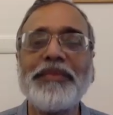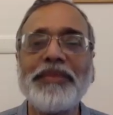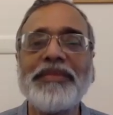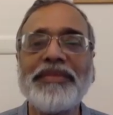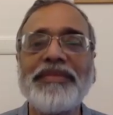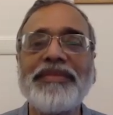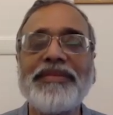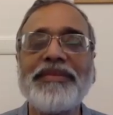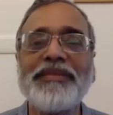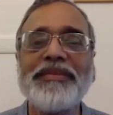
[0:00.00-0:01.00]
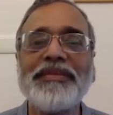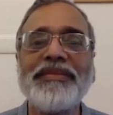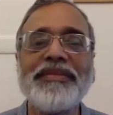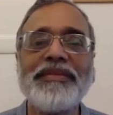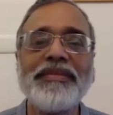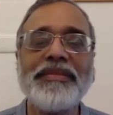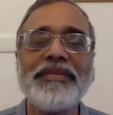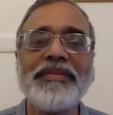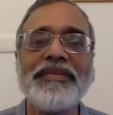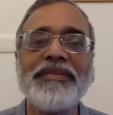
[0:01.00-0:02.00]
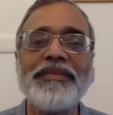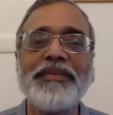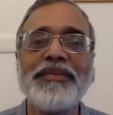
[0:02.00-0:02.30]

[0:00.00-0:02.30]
The person shown says nothing.